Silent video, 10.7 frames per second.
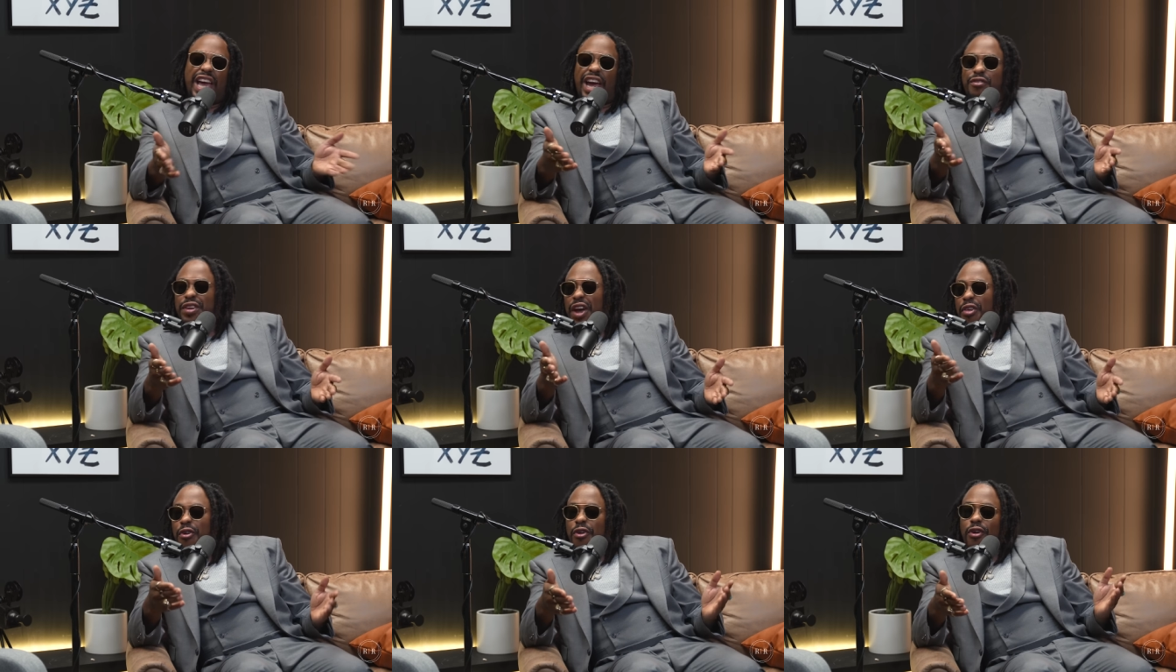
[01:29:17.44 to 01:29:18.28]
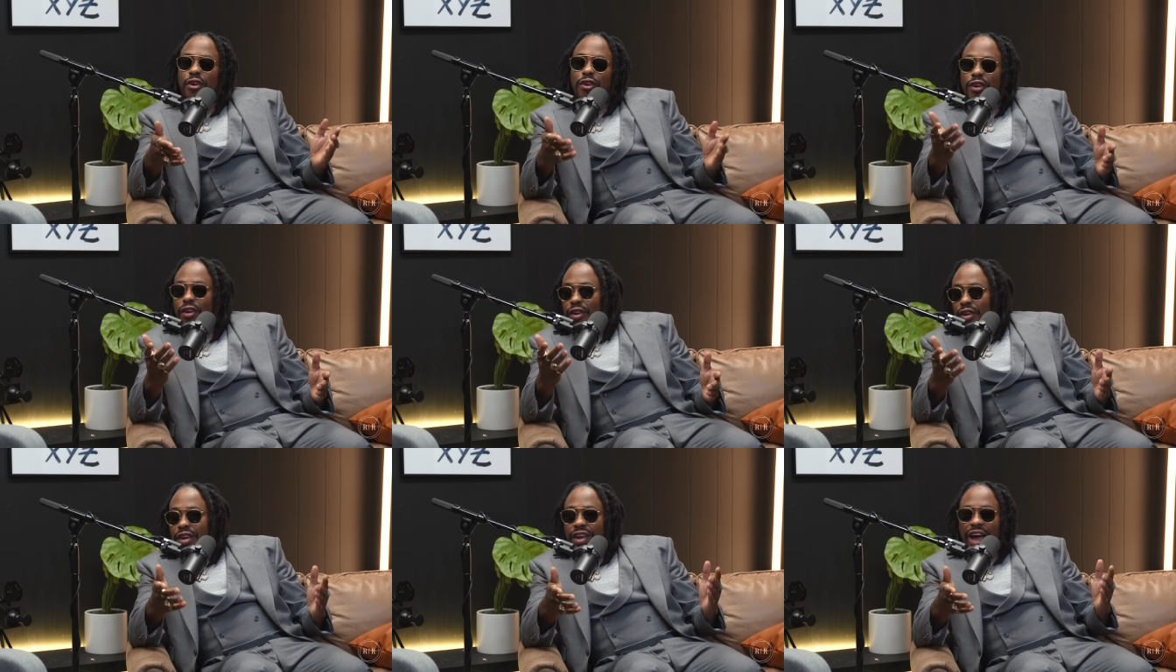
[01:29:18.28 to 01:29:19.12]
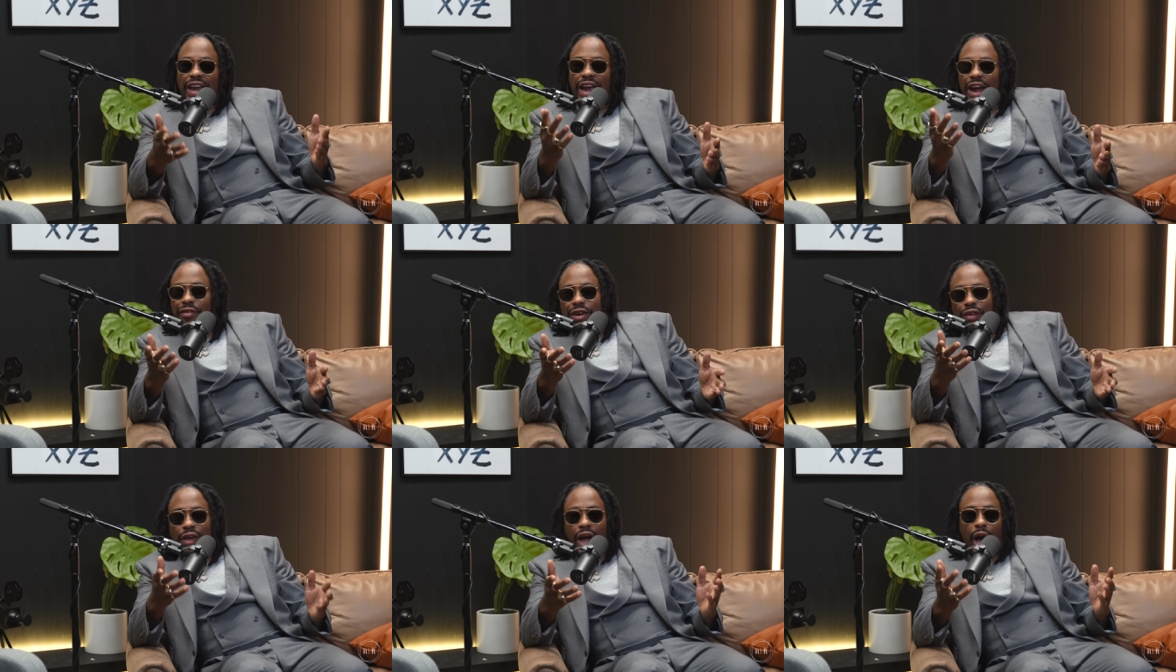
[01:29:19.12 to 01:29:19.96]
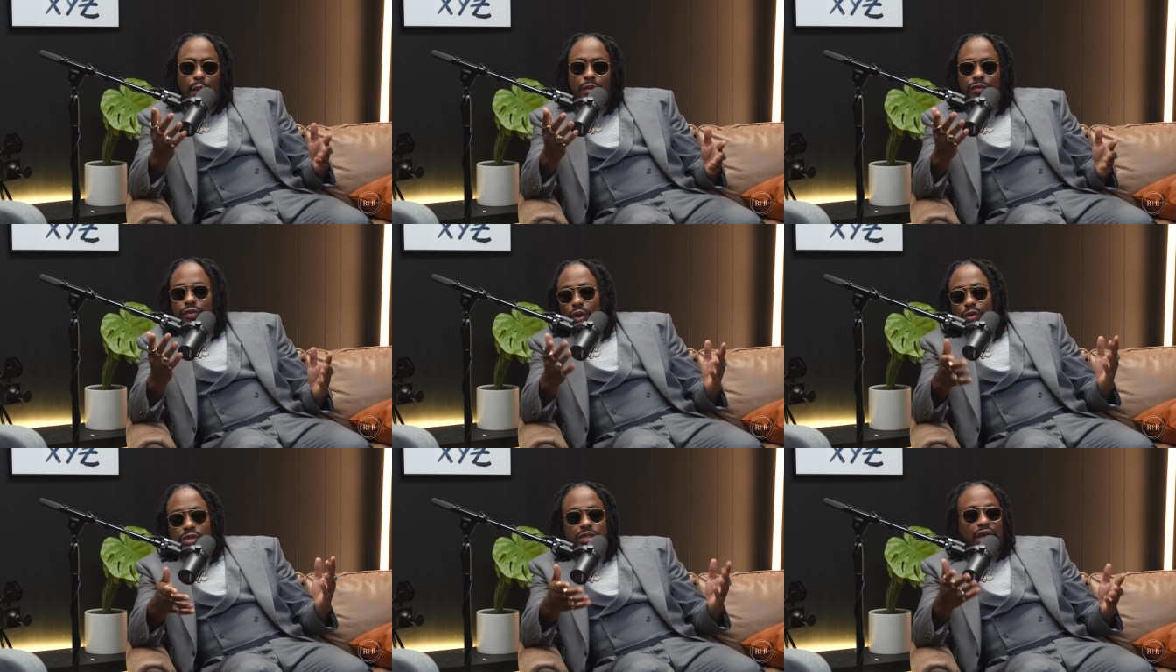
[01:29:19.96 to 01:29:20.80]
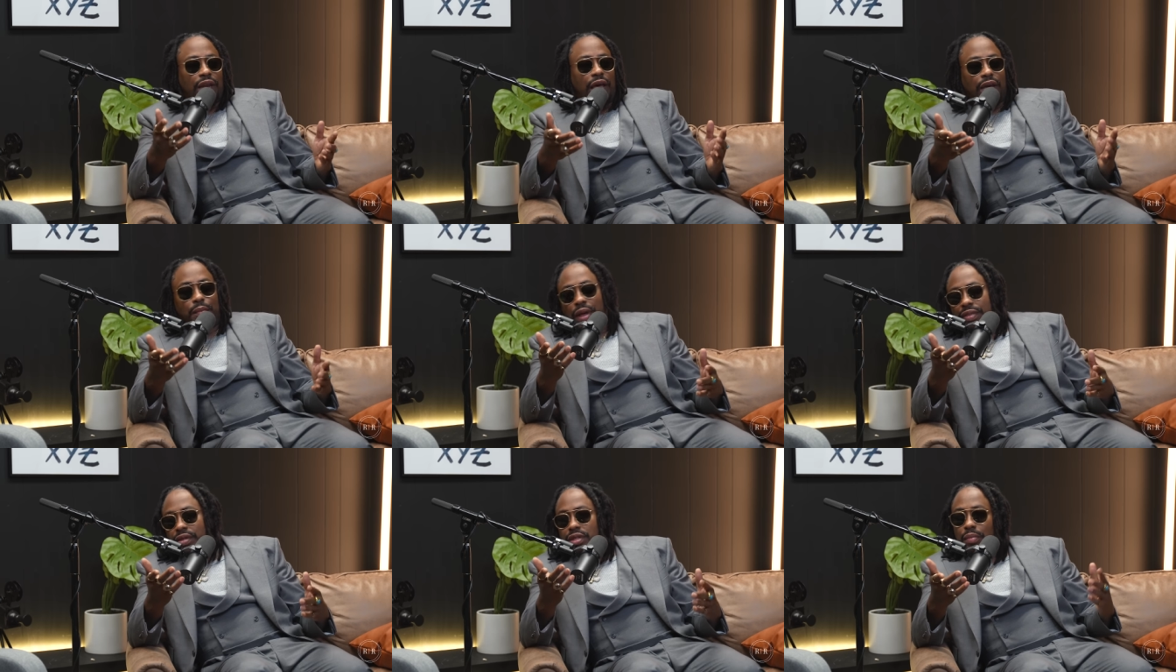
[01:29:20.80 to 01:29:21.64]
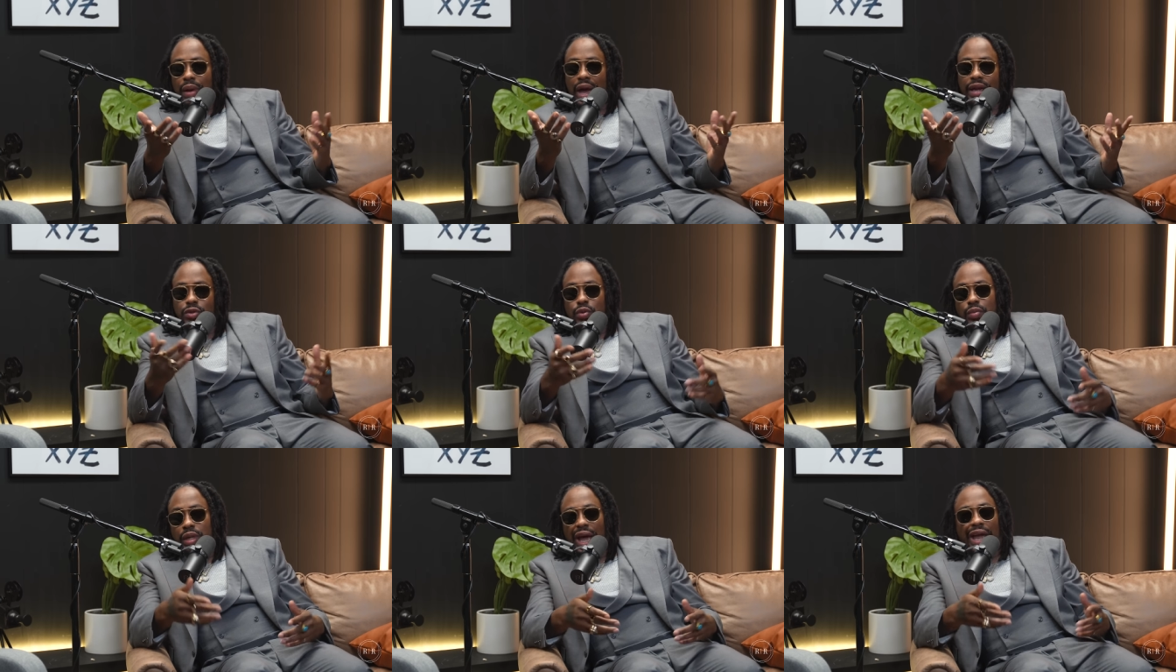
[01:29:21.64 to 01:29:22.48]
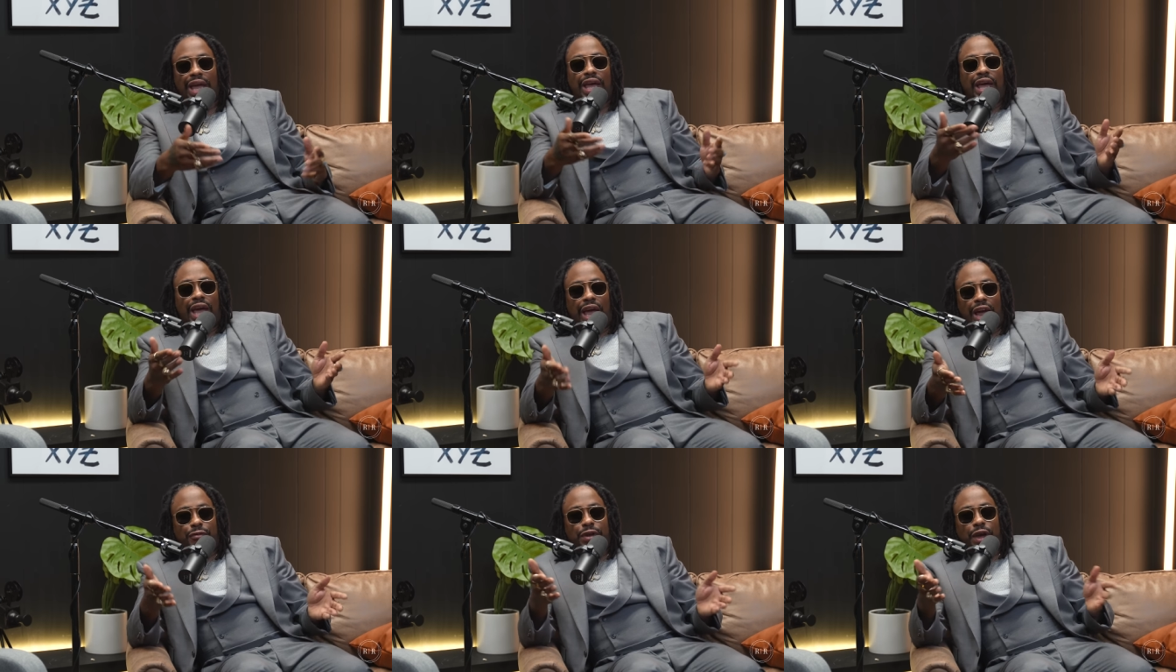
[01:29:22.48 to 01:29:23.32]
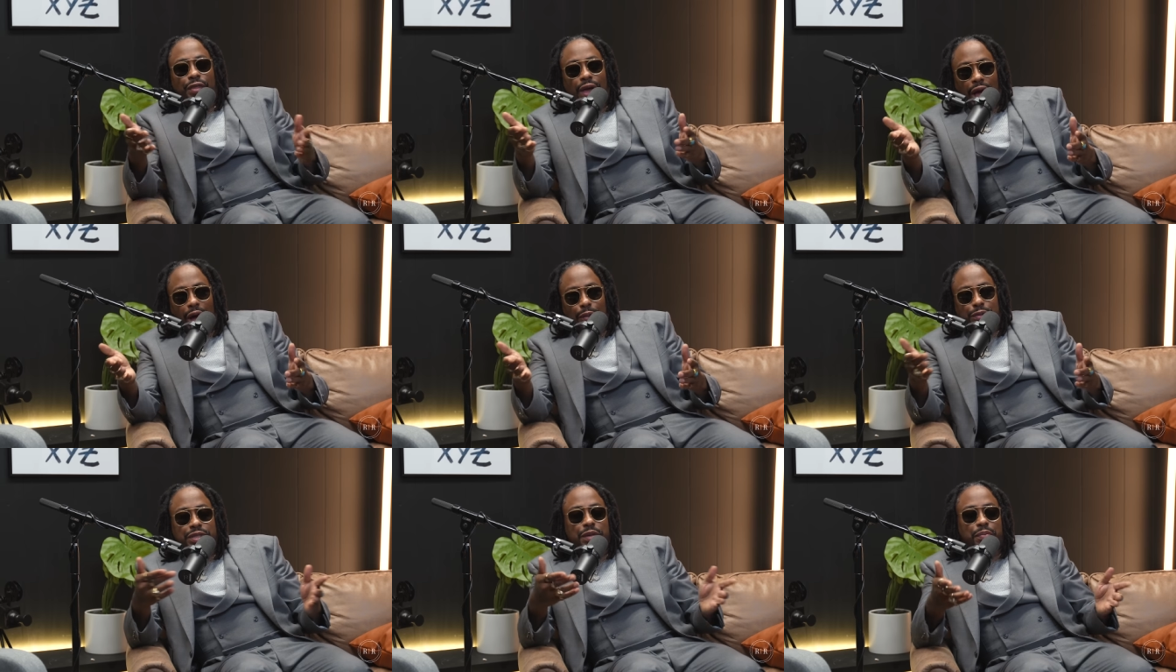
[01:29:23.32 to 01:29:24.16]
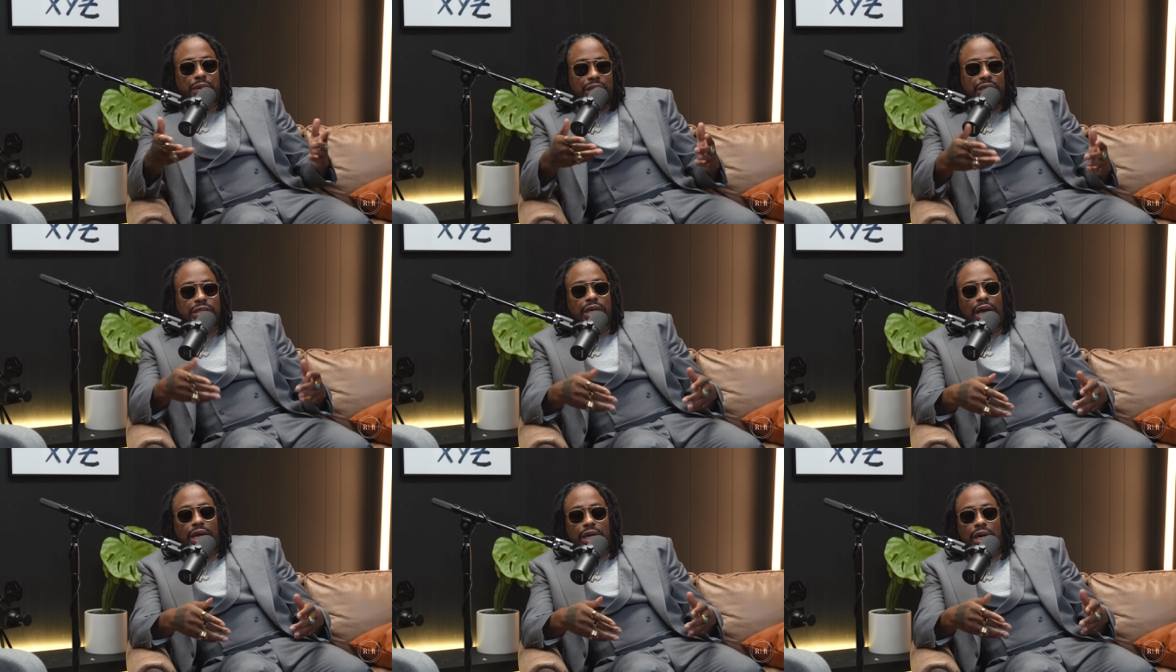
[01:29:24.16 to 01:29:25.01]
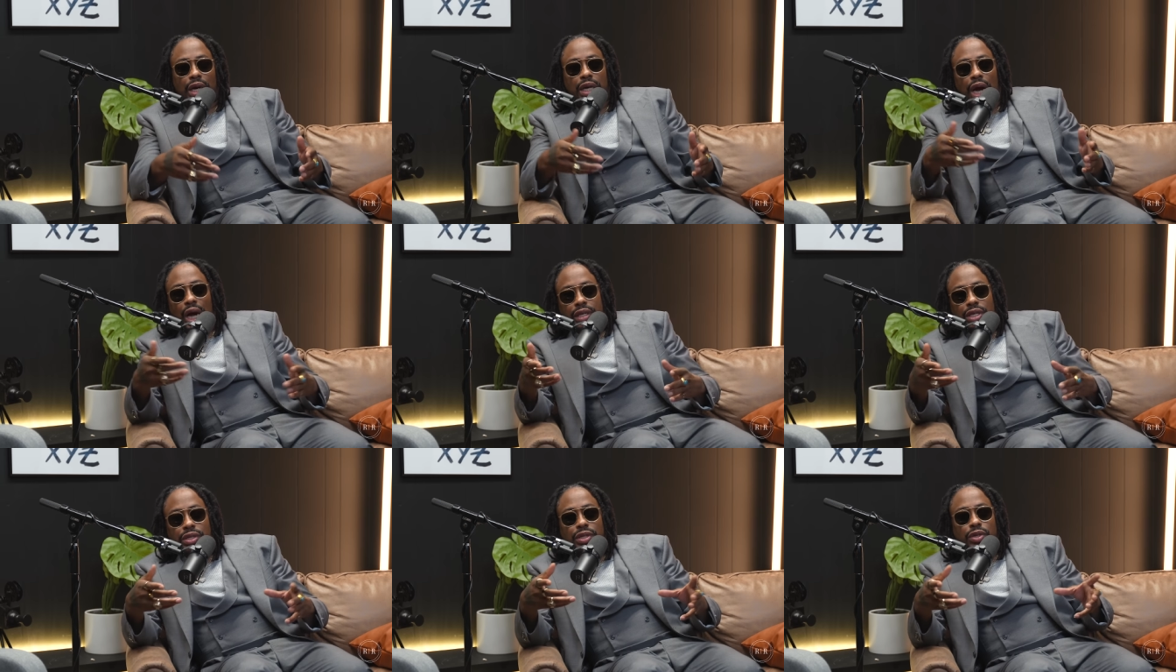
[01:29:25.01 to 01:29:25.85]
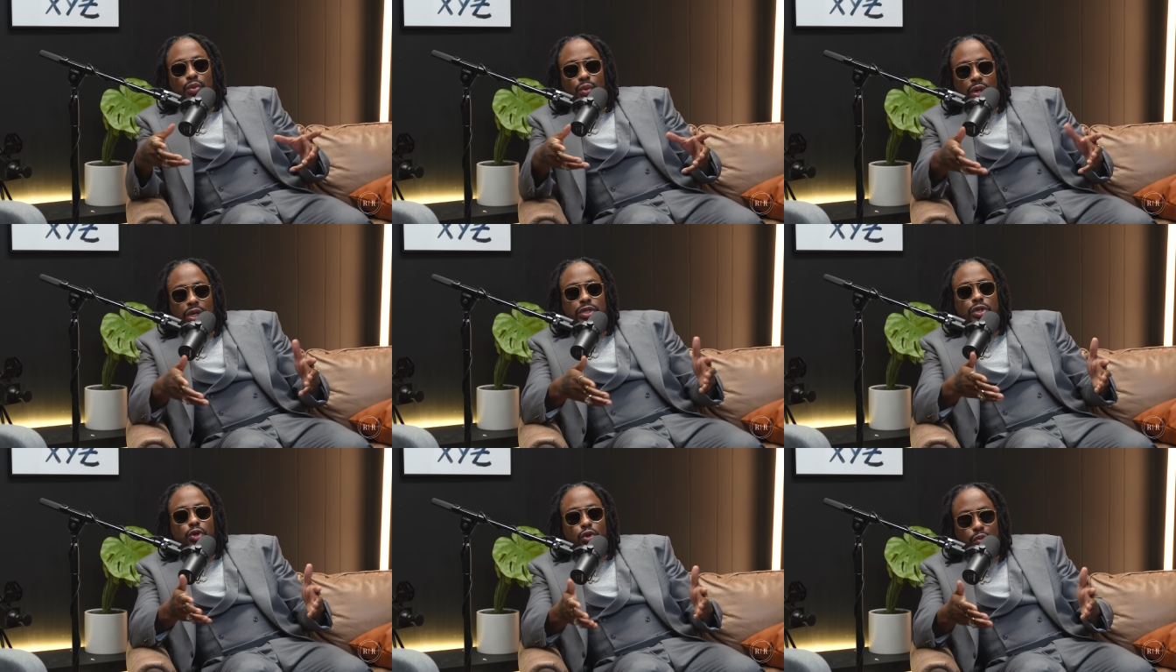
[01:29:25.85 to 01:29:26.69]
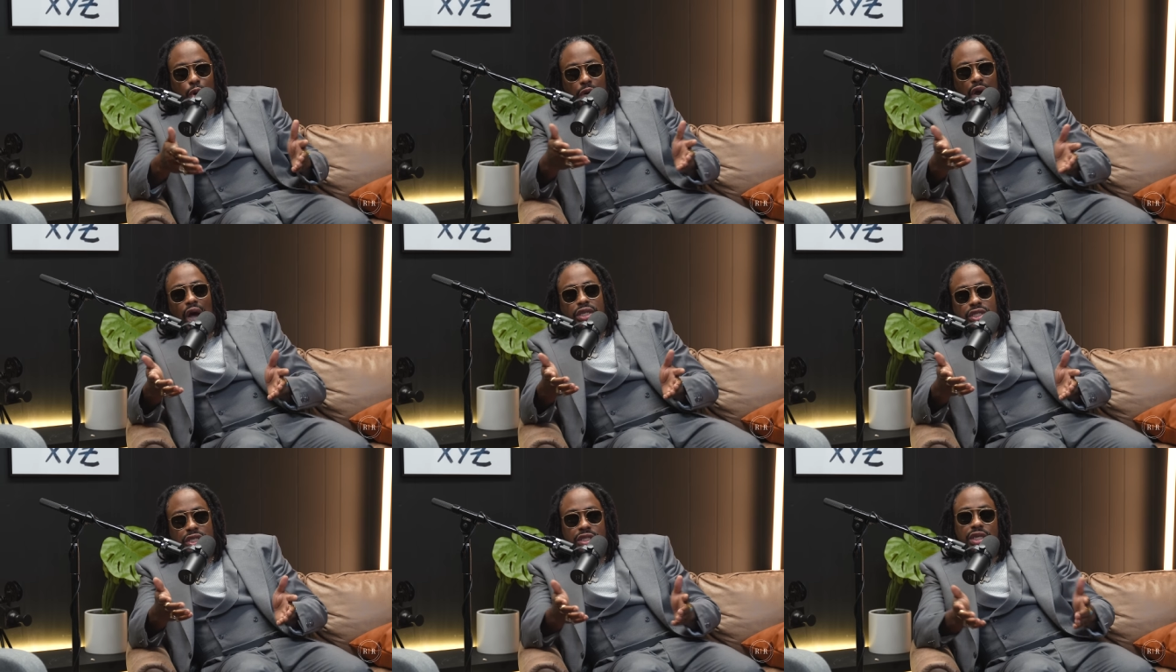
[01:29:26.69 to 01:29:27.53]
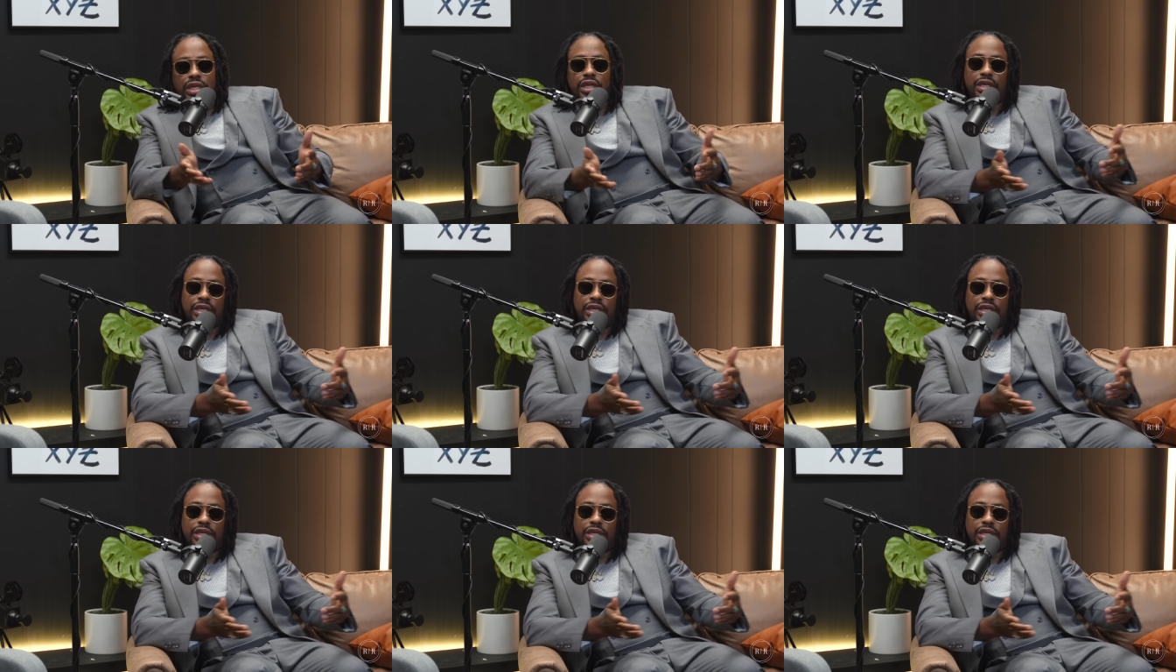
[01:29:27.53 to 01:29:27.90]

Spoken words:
Every other, kind of every other album. If you know, this is kind of like a method to the madness with me. Like every other album typically is like a it's a little more conscious than